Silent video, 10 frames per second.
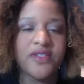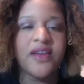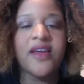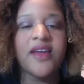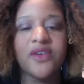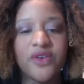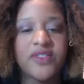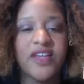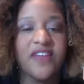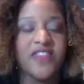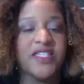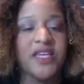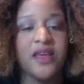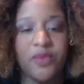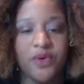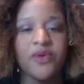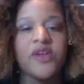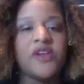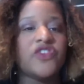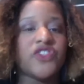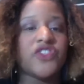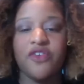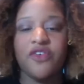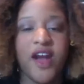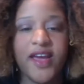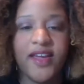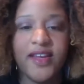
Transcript: And I had girls at the table just crying.